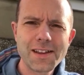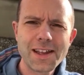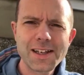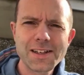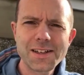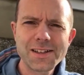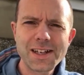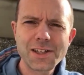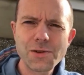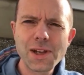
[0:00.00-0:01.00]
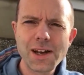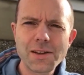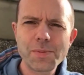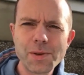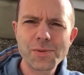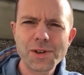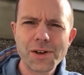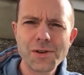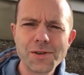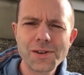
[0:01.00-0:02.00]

then do let other people know,